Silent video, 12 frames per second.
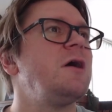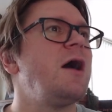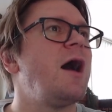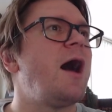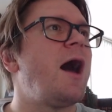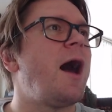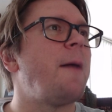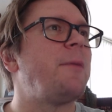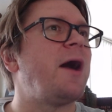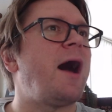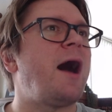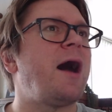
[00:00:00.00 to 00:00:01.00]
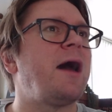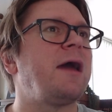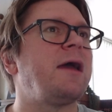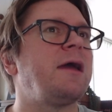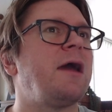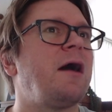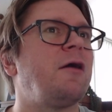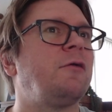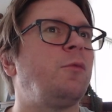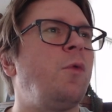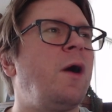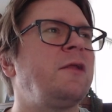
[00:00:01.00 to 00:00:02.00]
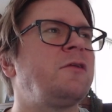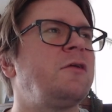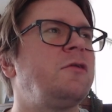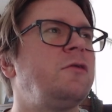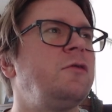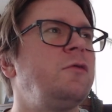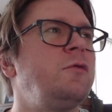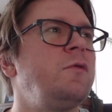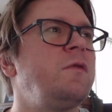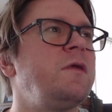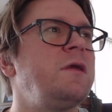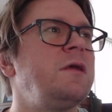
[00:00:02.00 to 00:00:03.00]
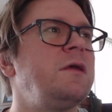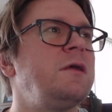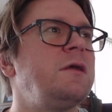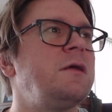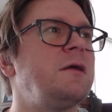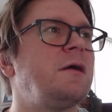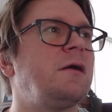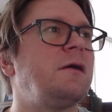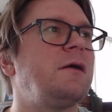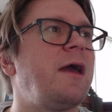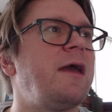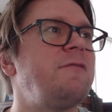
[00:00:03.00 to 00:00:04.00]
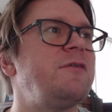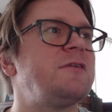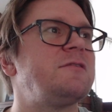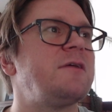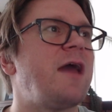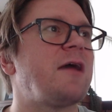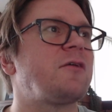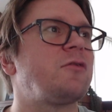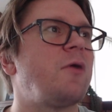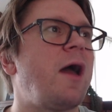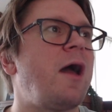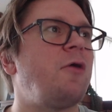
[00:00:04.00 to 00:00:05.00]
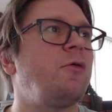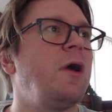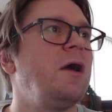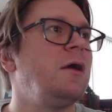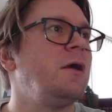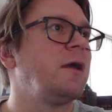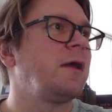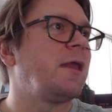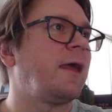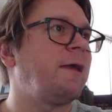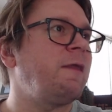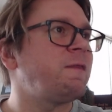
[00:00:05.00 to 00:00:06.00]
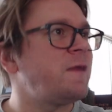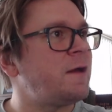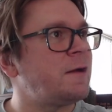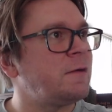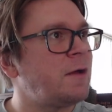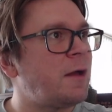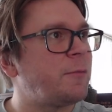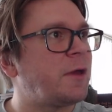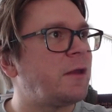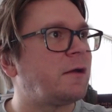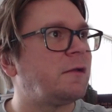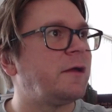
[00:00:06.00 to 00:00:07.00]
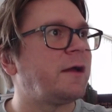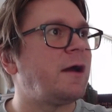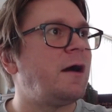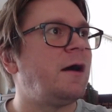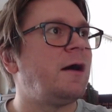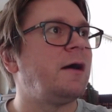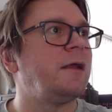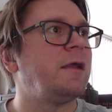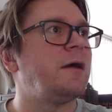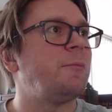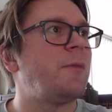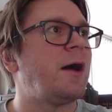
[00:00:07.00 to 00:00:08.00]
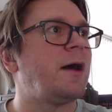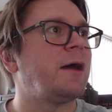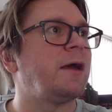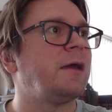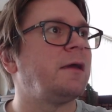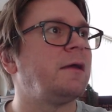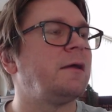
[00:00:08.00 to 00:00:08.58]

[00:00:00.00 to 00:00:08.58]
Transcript: But I want to do the AVCX. So how can I get there? I'm going to click on my